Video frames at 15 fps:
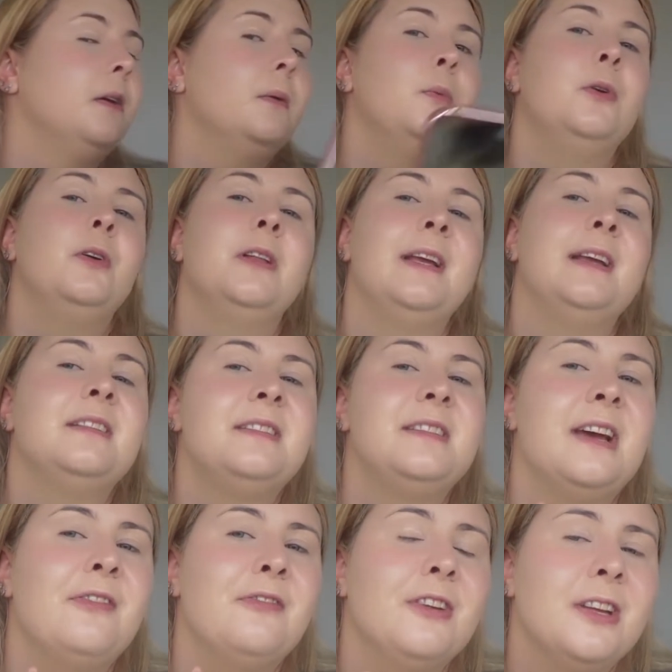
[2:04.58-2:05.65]
Well, it's
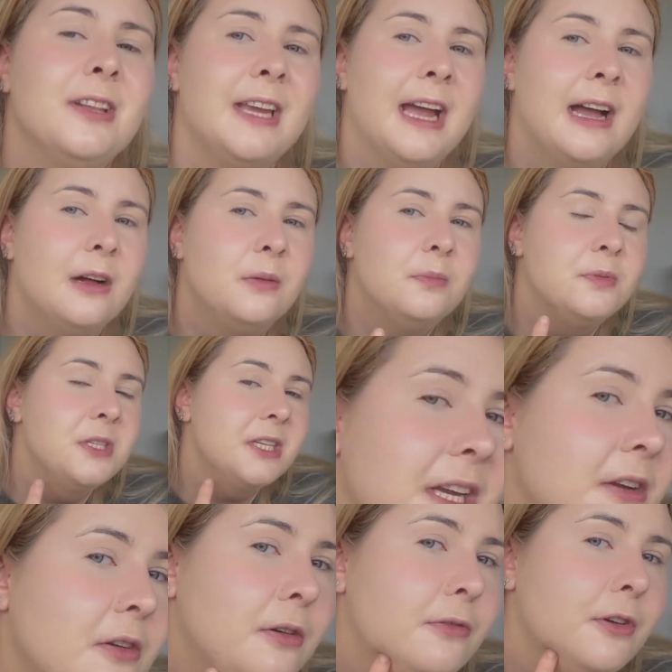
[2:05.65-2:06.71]
definitely helped
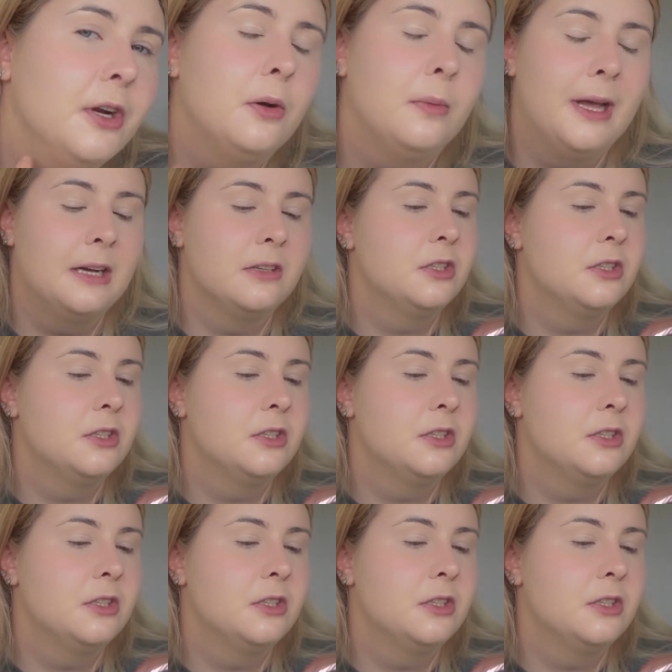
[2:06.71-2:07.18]
in covering up that